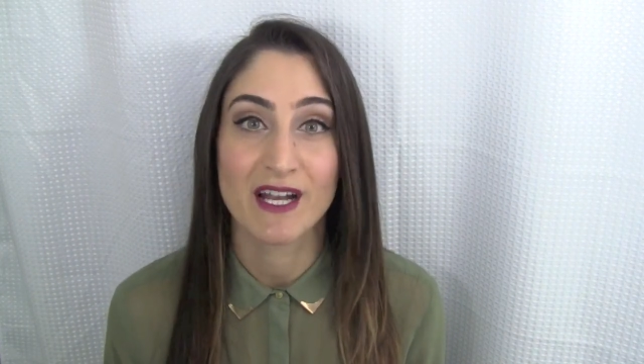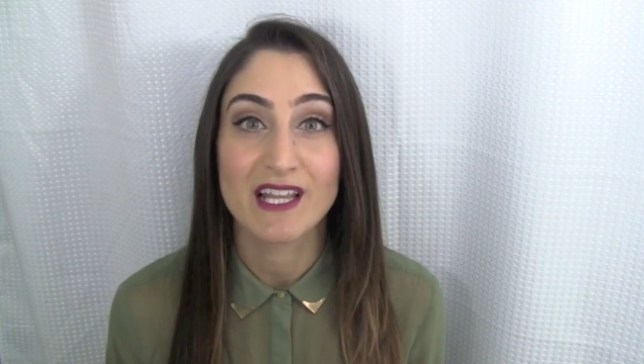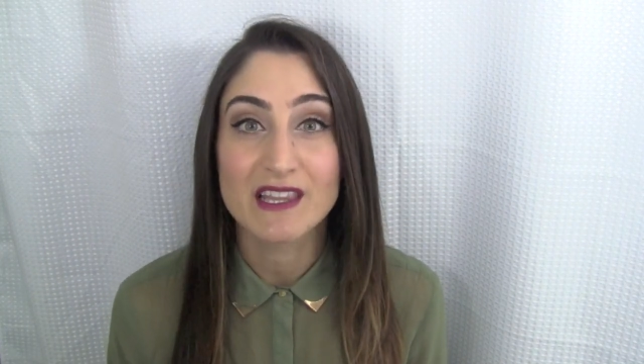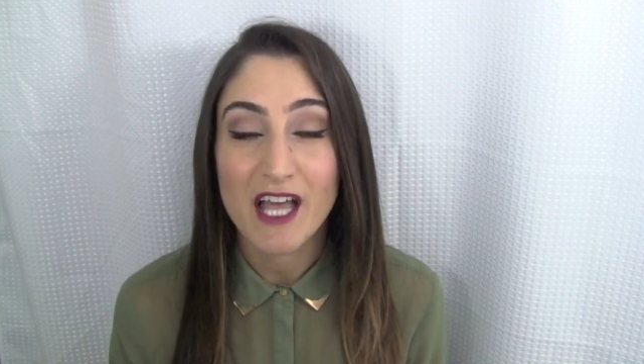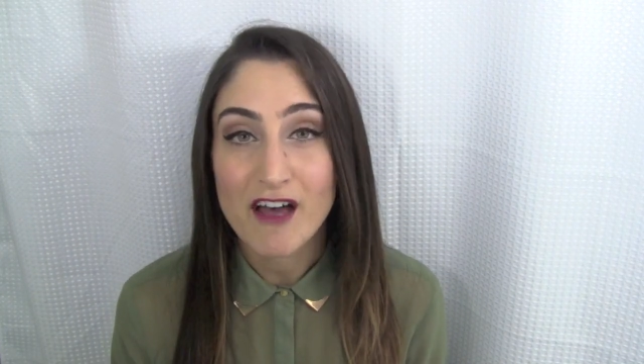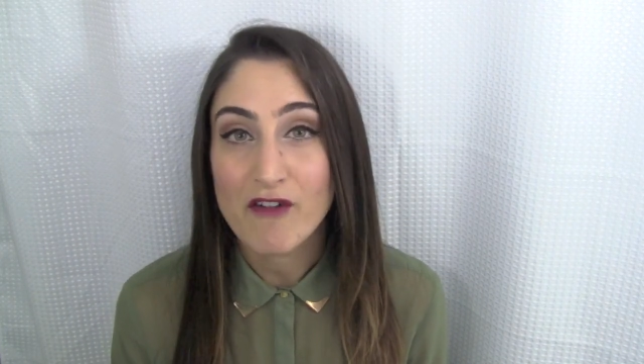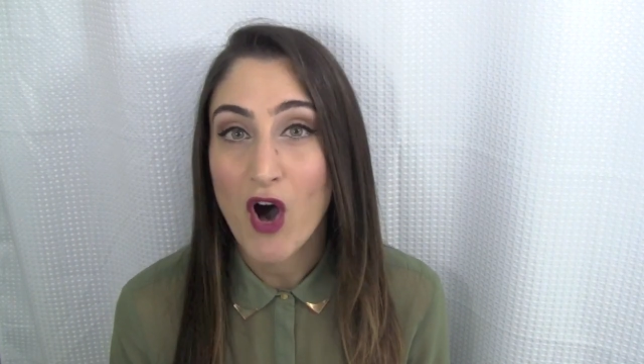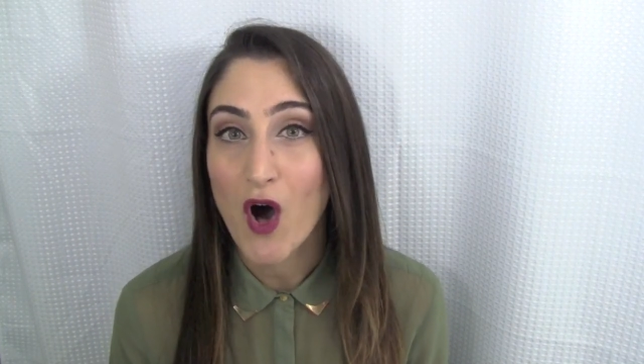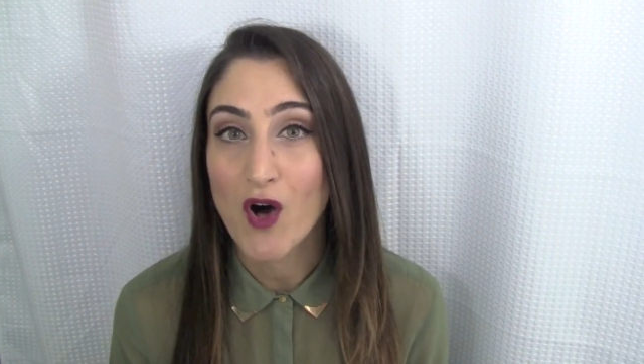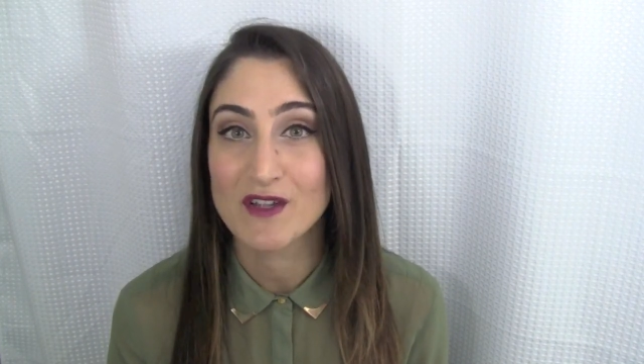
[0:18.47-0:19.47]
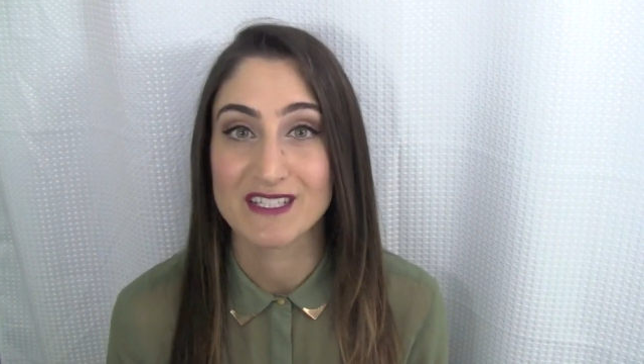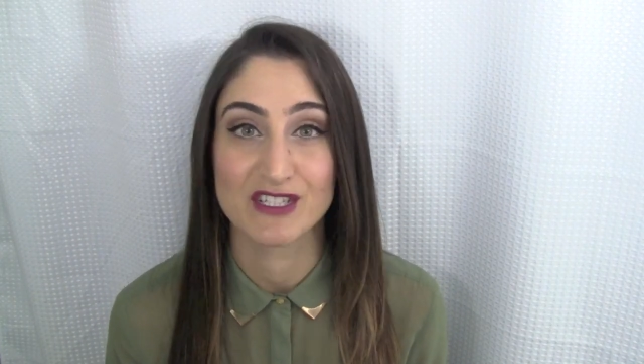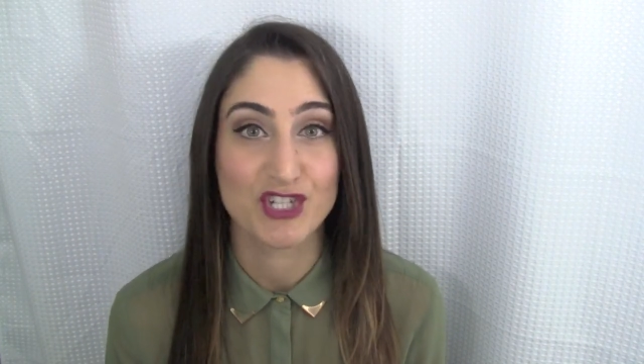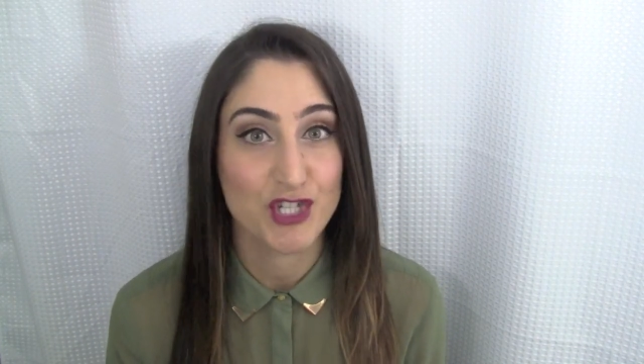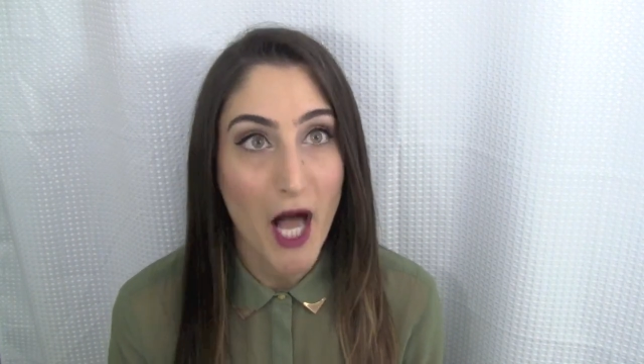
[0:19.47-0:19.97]
And I love hauls
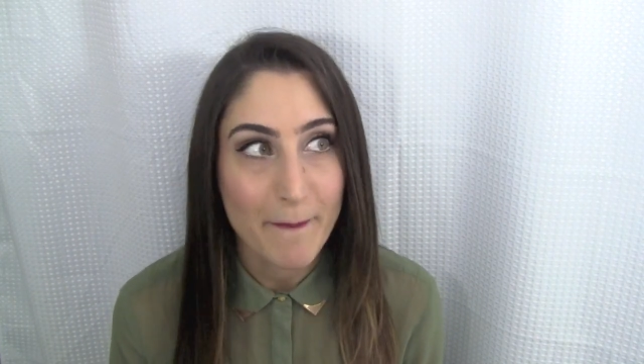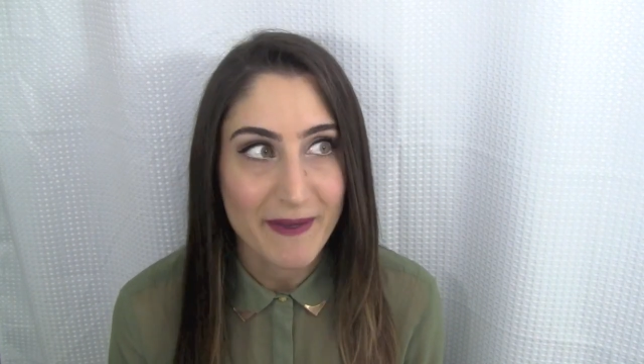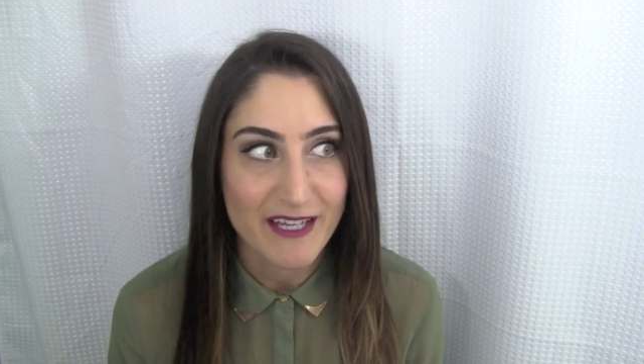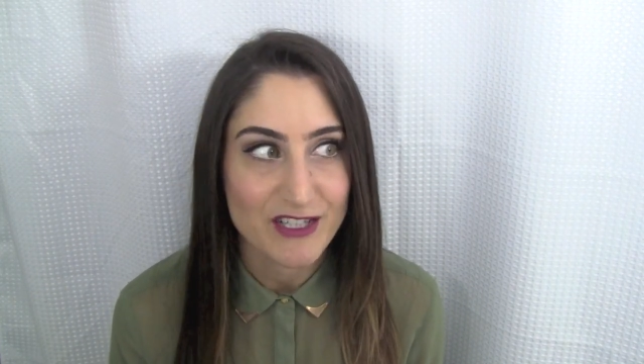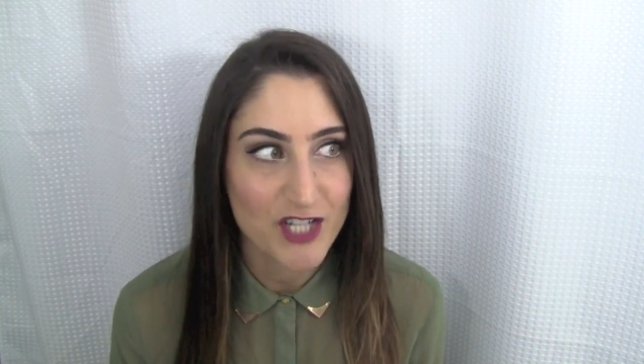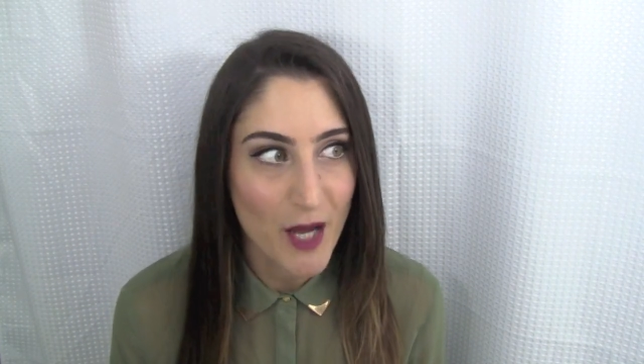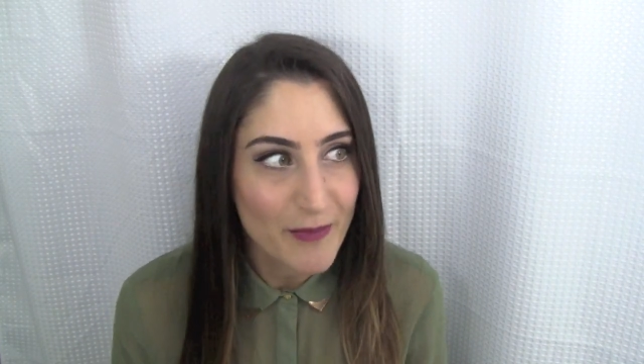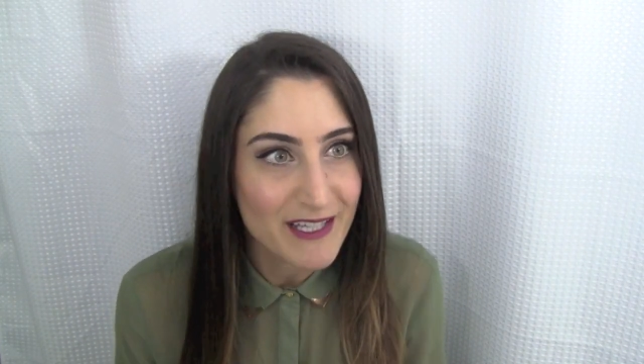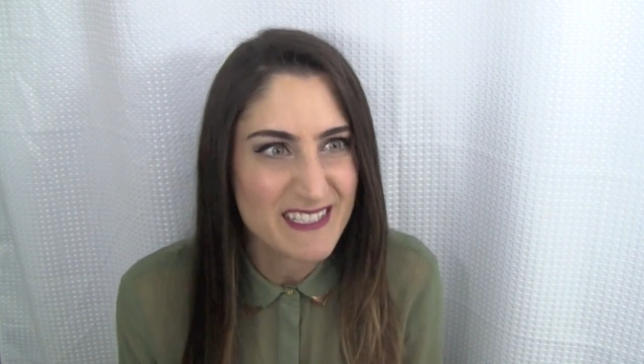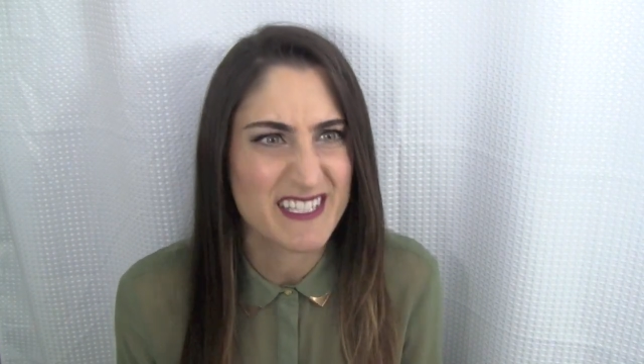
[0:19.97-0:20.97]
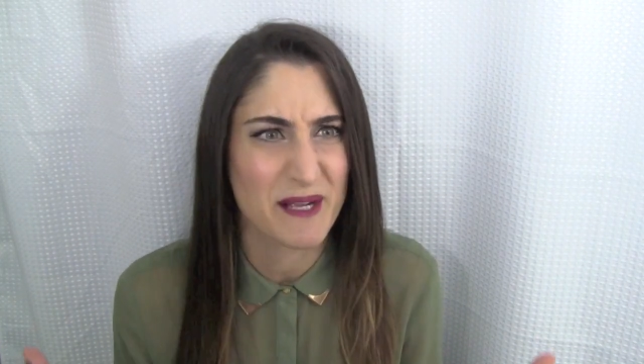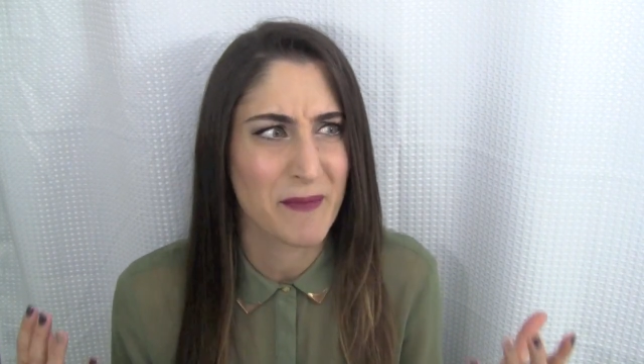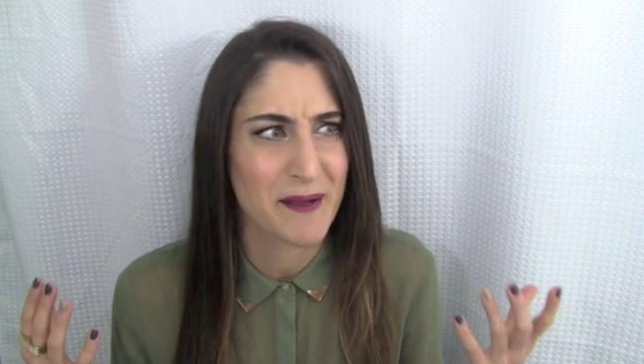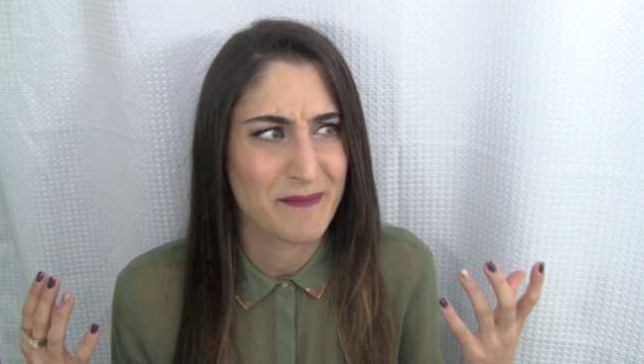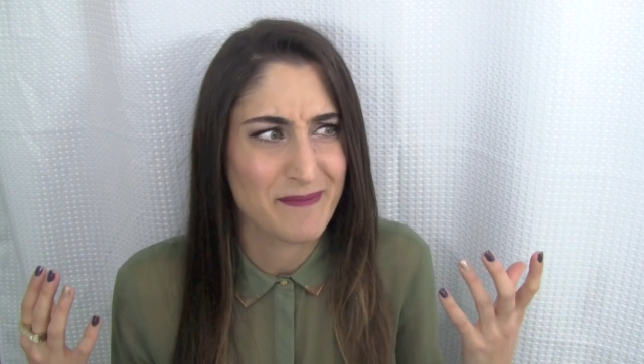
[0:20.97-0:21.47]
and shopping. Shopping is like
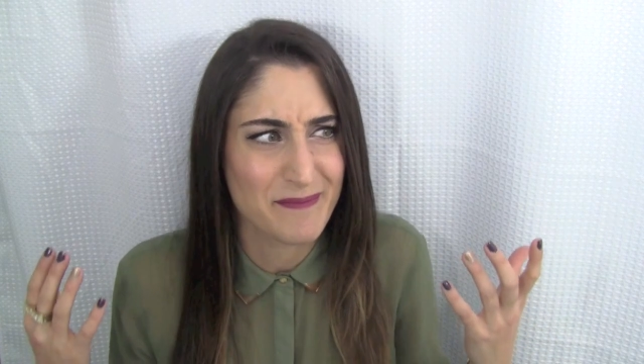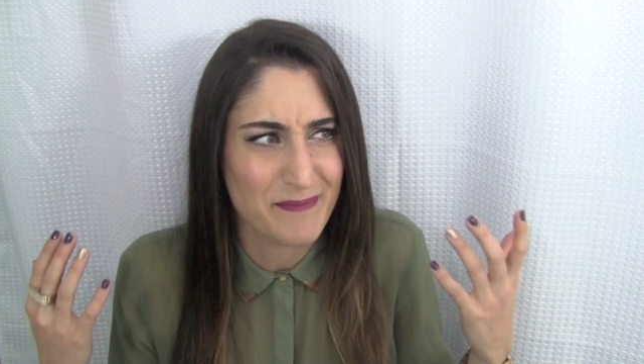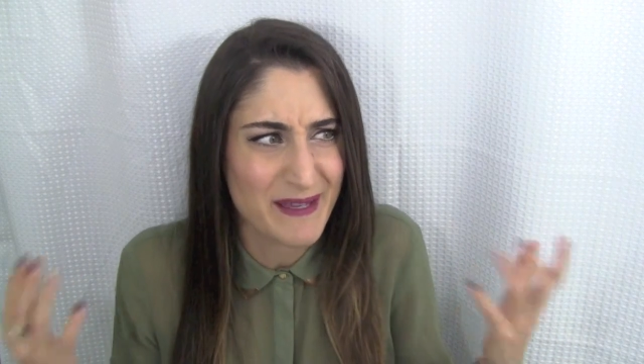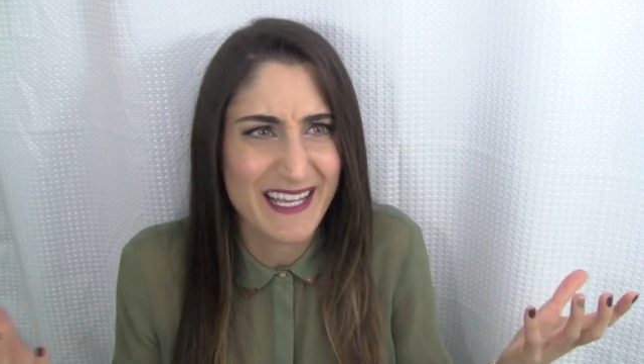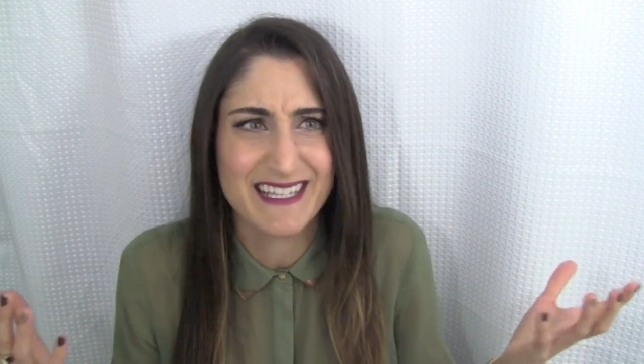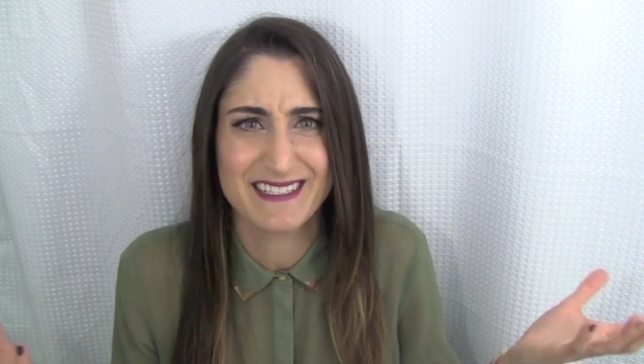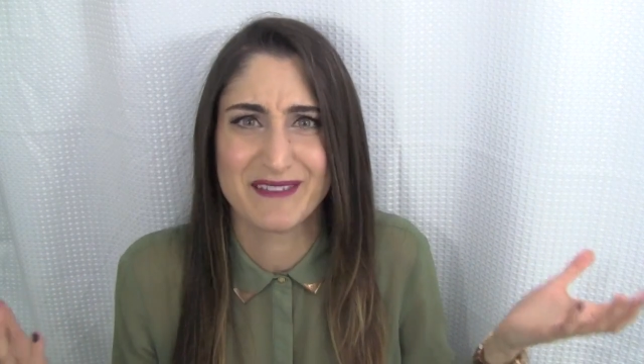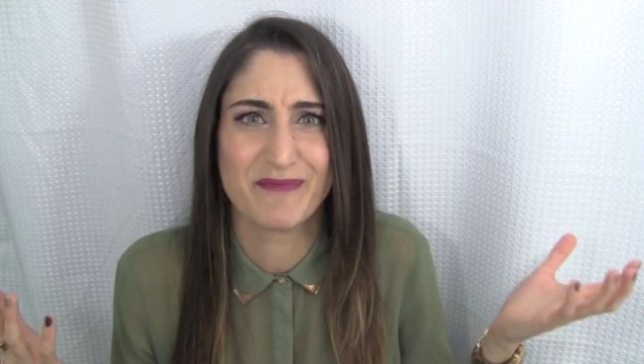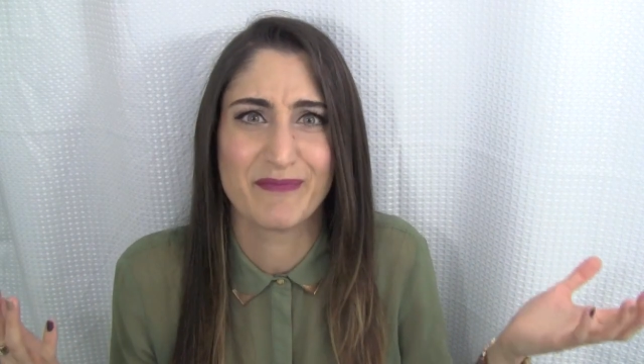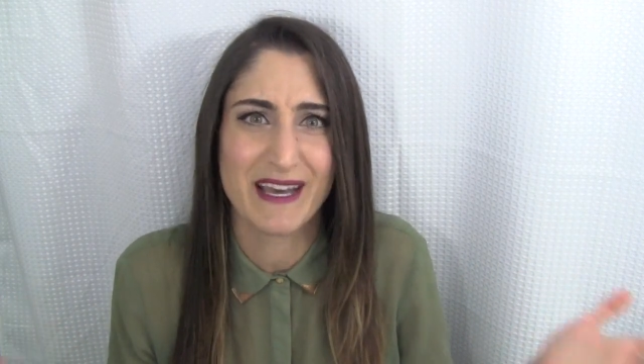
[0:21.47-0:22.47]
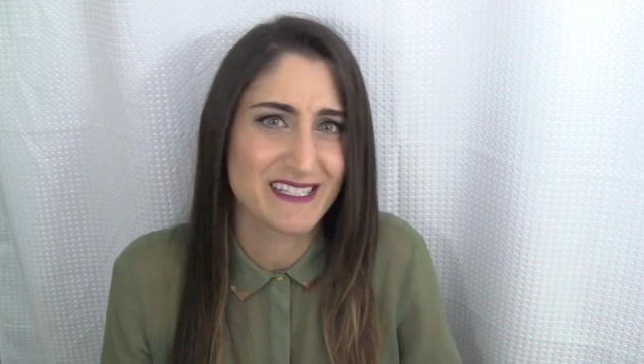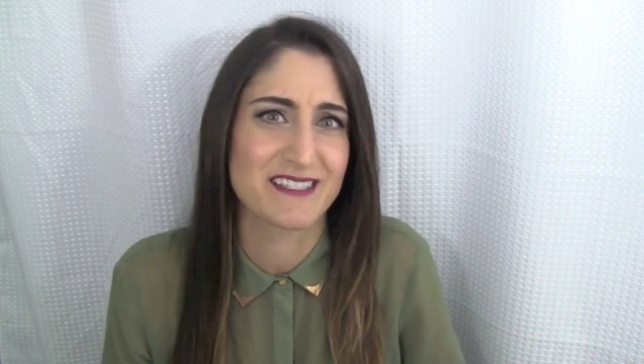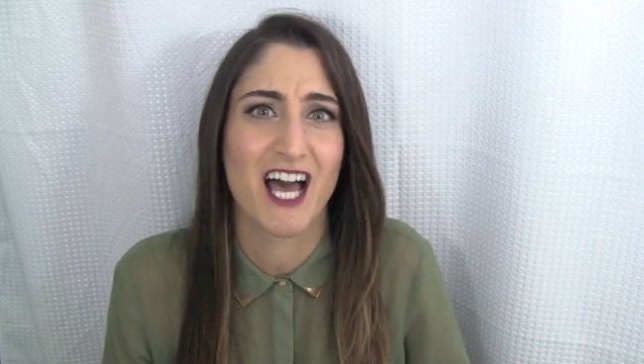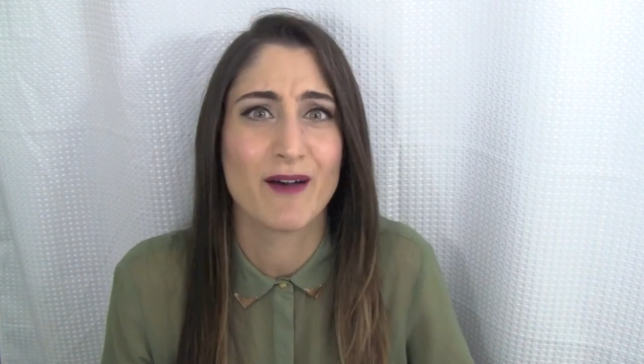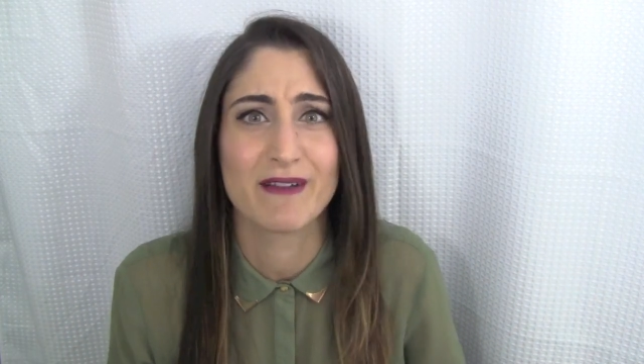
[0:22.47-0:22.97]
my biggest and
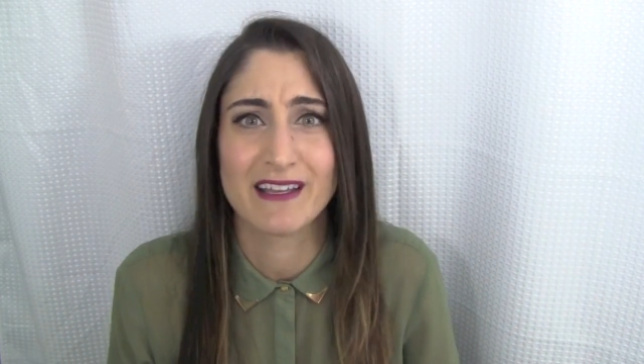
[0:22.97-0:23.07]
best hobby.